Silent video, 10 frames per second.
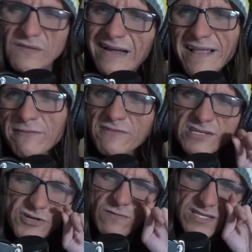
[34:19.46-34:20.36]
I thought the
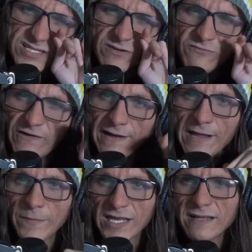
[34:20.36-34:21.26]
show was still fun. I
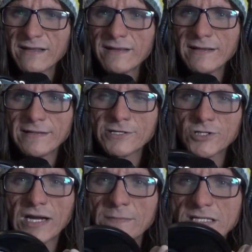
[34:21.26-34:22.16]
mean, the
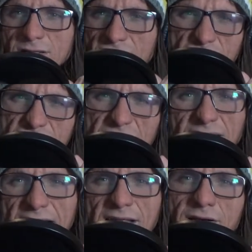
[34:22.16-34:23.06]
short episodes are
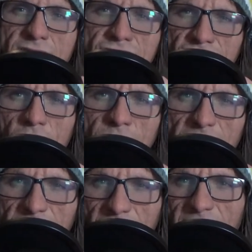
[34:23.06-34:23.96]
silly, they're
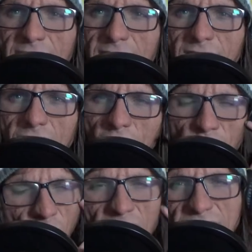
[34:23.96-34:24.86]
stupid. The girl
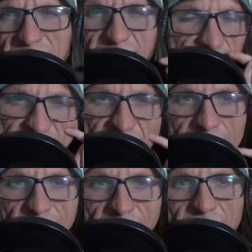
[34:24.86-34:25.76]
obviously is
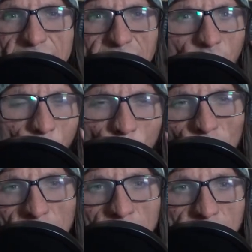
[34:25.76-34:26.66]
having
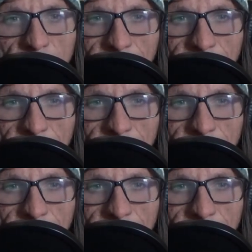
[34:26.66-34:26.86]
horrible